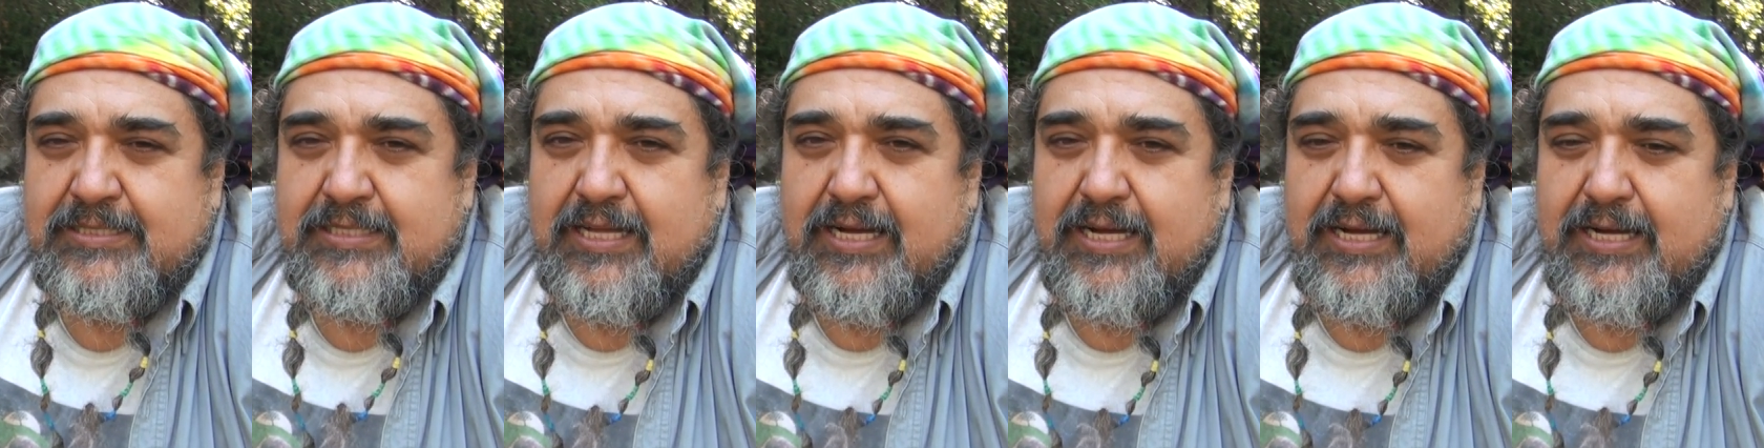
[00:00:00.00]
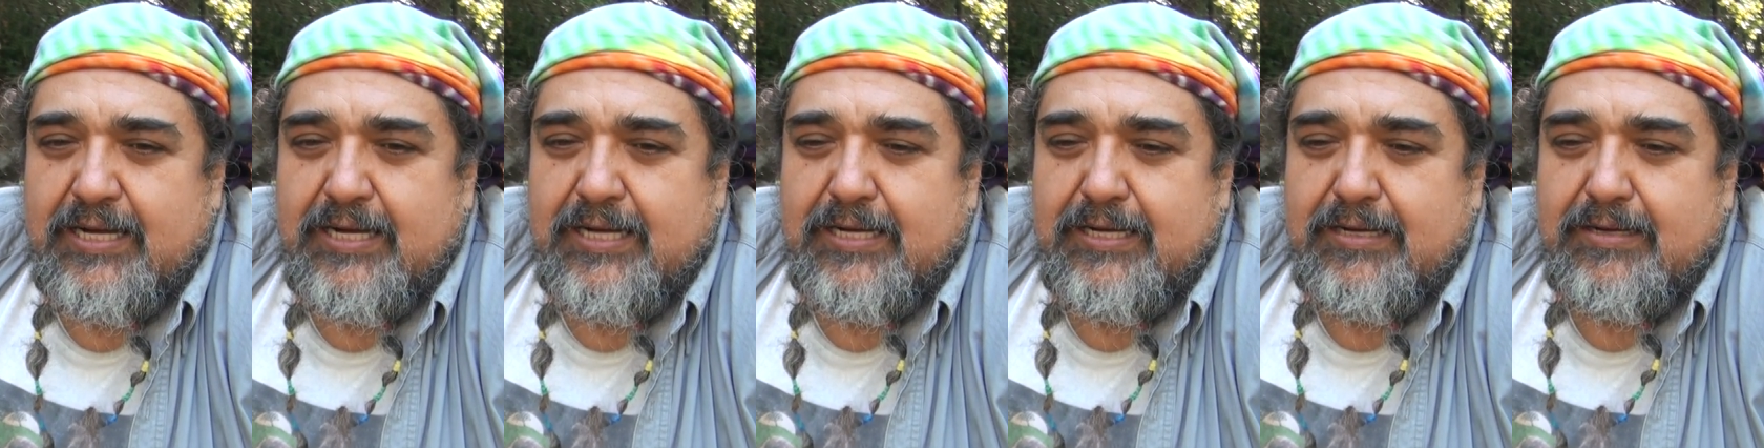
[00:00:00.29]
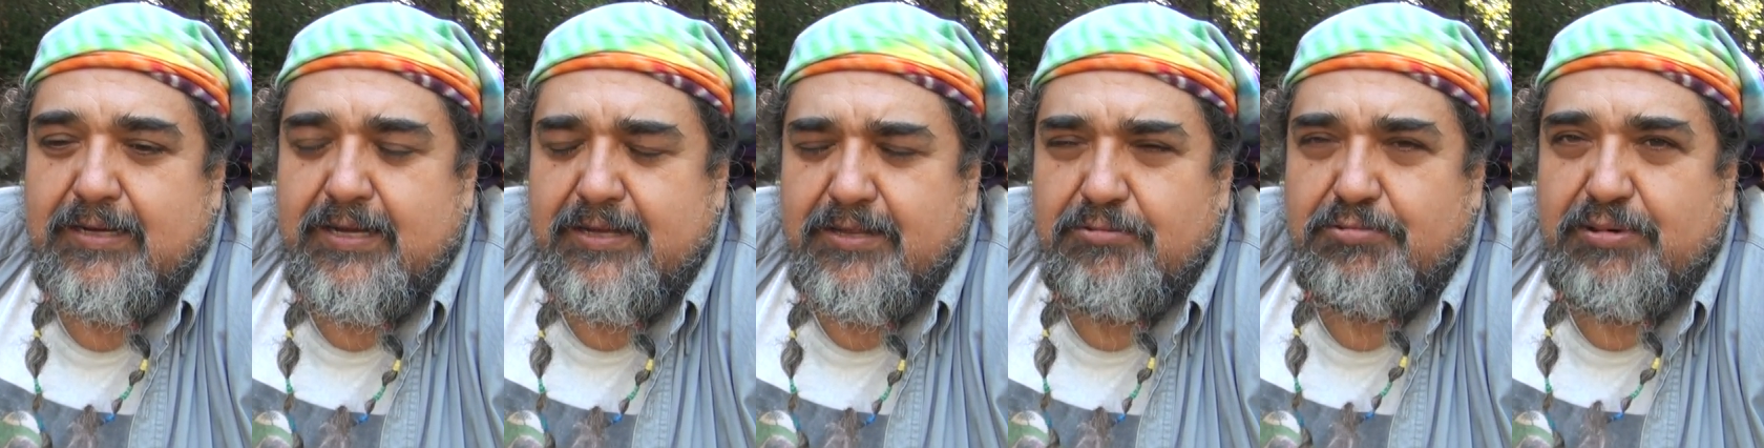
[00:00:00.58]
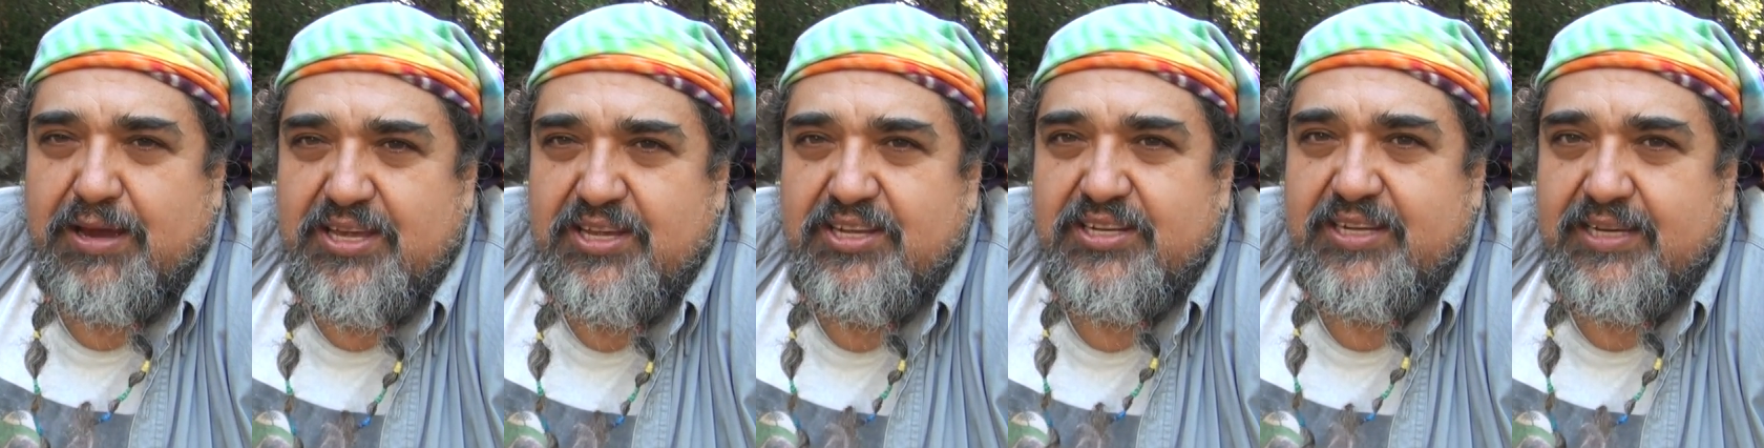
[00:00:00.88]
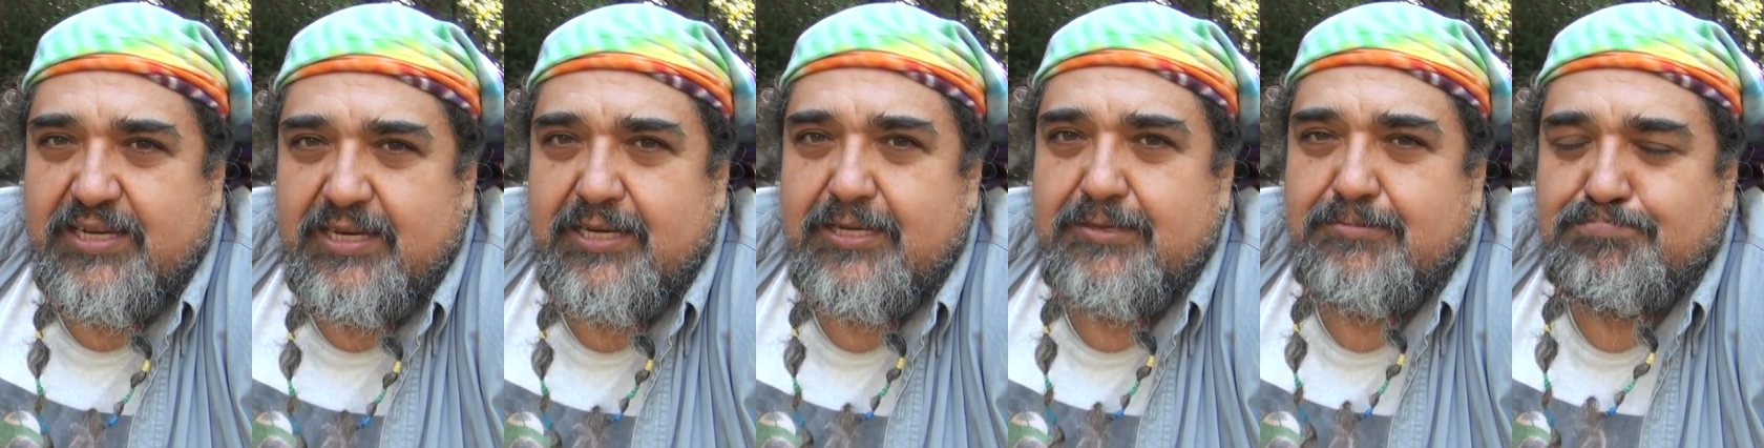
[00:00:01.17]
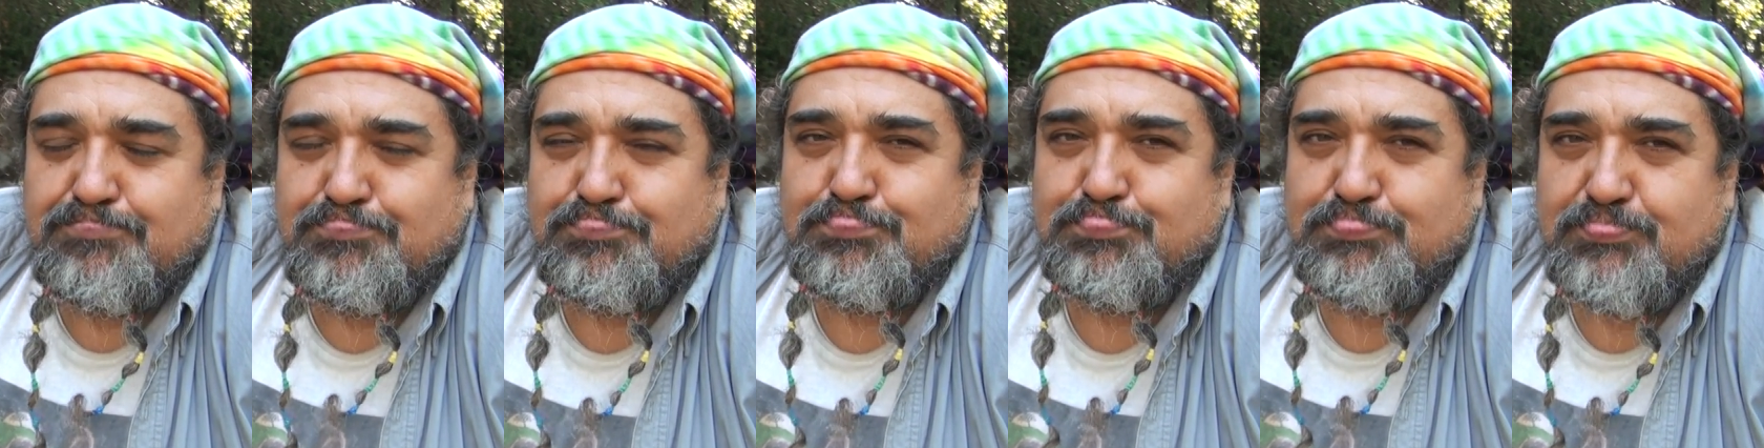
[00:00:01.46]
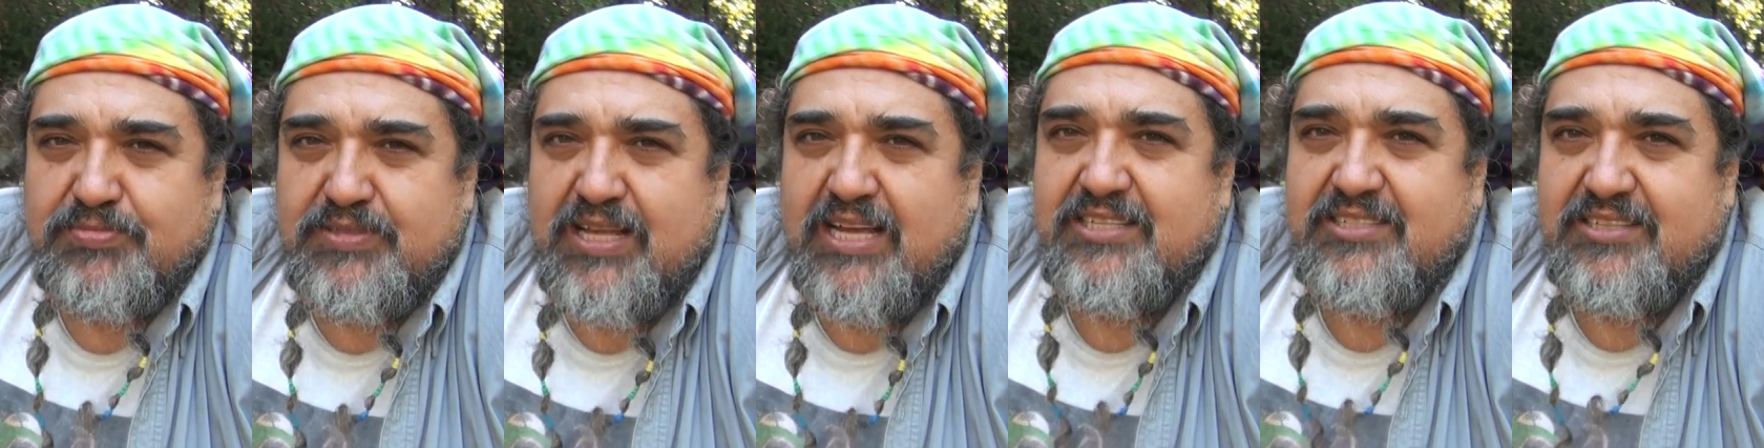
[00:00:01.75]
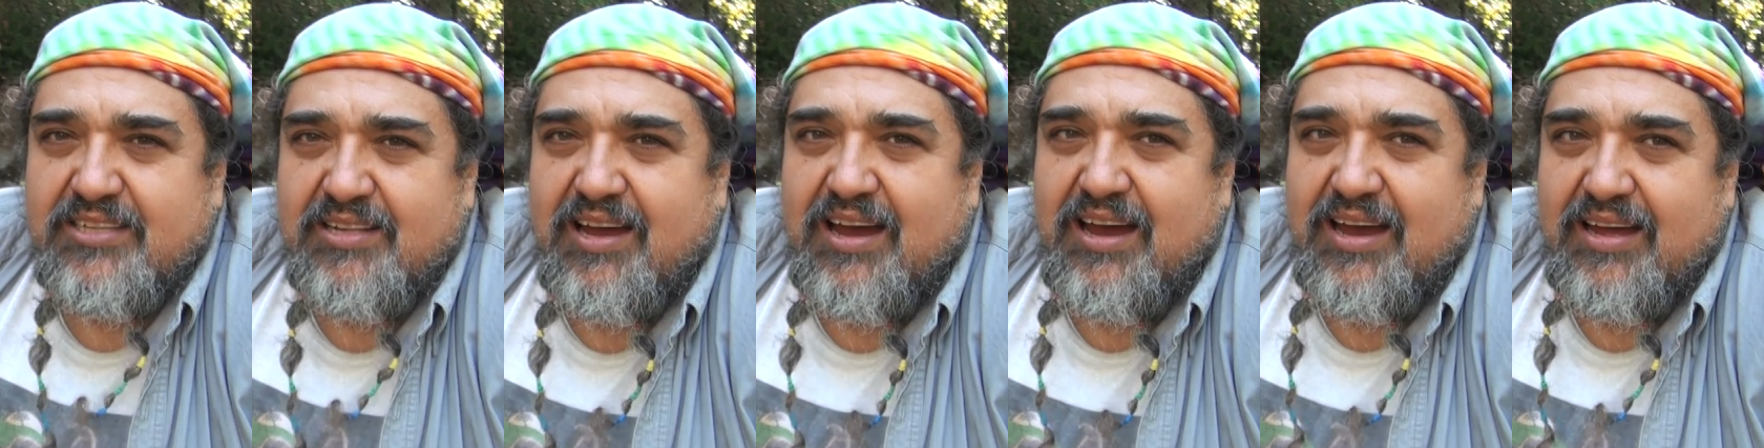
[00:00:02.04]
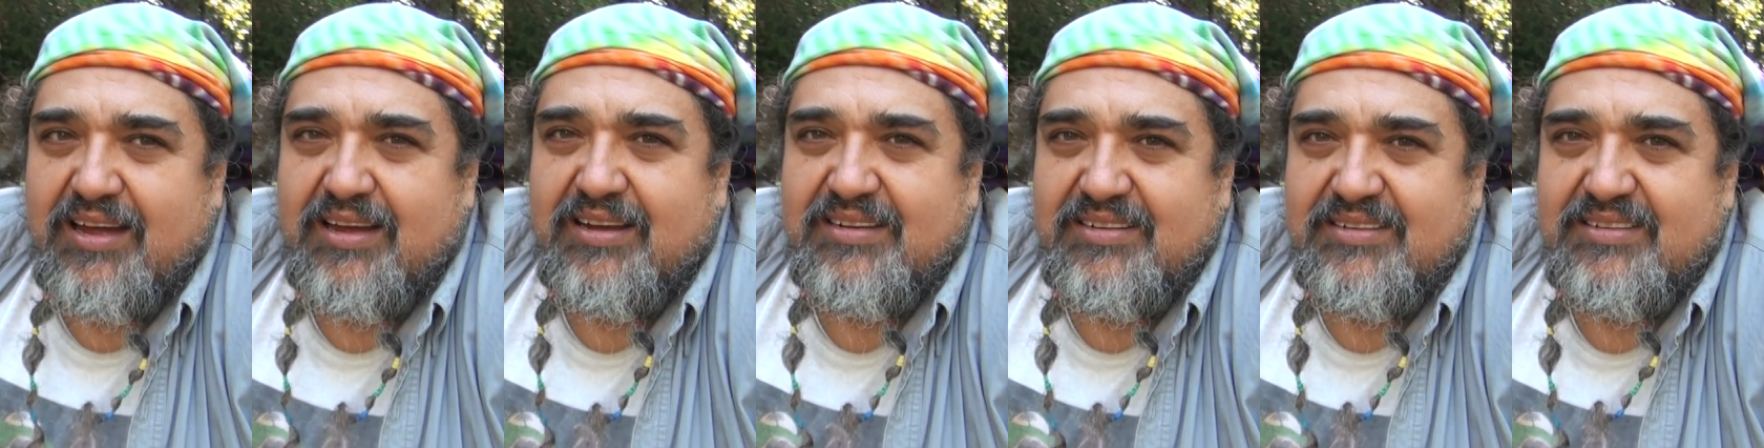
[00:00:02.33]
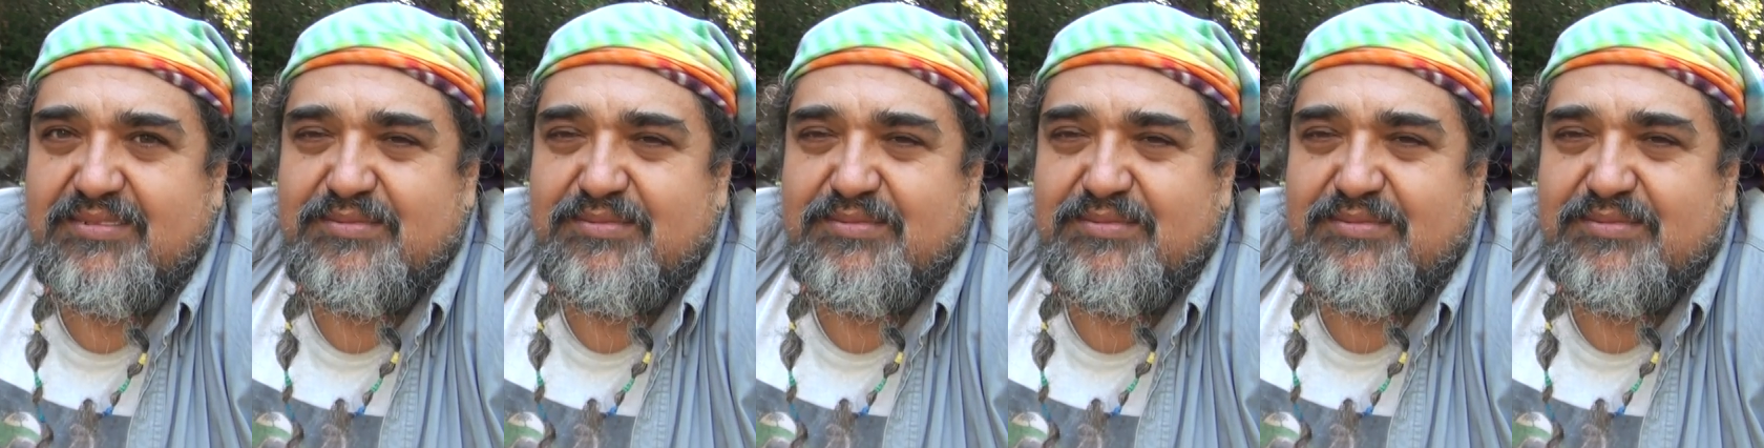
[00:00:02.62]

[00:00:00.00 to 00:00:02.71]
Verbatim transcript: uh, in the way you did thanks a lot.